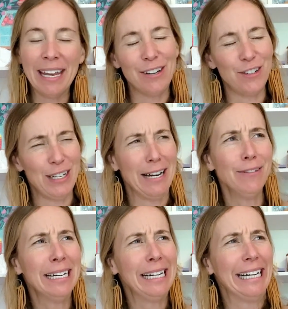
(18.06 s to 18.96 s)
is she
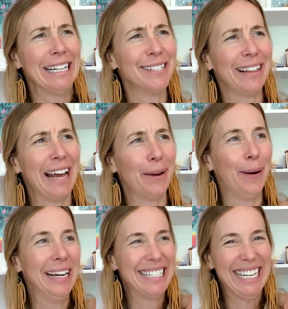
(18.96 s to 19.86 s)
ever going to answer that
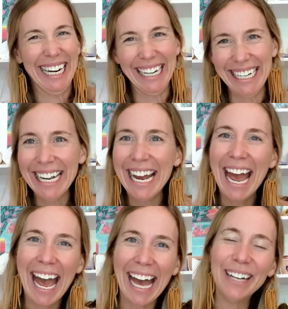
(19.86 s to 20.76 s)
question?
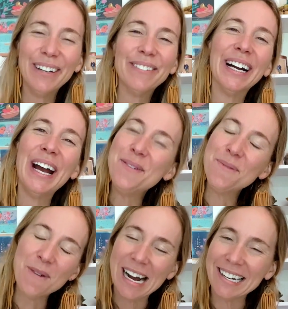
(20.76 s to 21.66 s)
Head over and
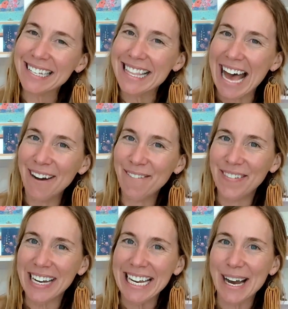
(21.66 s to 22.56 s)
watch that
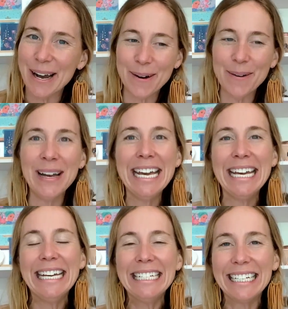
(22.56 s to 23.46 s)
video.
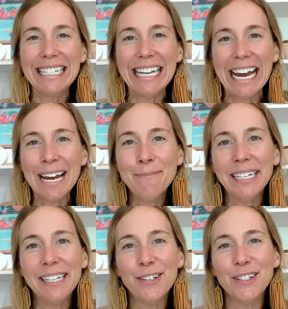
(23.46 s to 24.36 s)
Today I'm
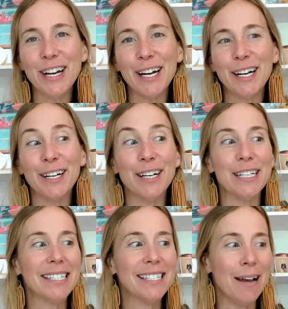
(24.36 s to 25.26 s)
going to share
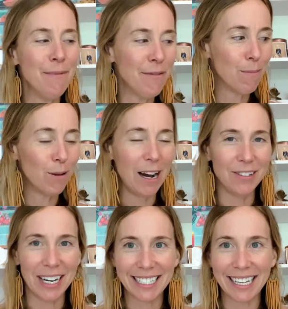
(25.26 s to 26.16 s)
some of the
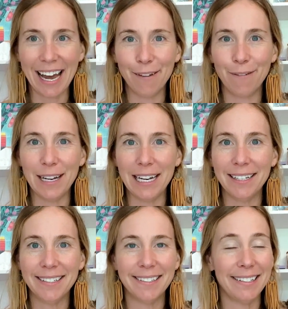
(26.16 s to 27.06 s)
projects I
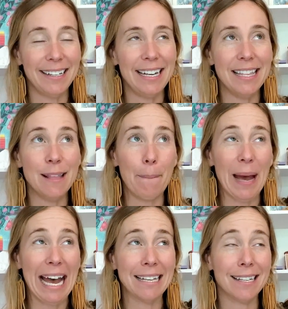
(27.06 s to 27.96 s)
finished in the
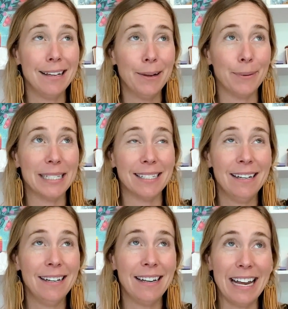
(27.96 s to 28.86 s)
past. I think it was
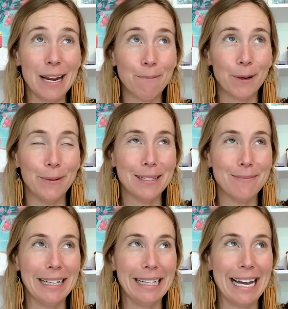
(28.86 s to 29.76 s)
April was
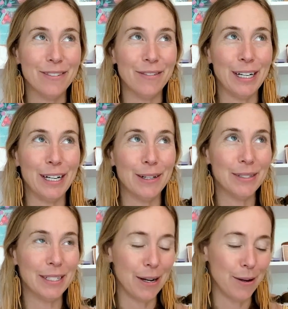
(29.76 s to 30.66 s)
my last video,
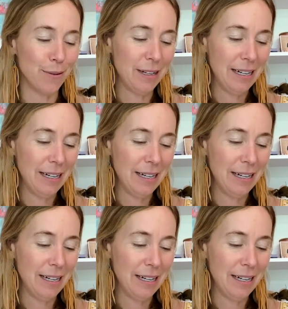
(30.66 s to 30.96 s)
so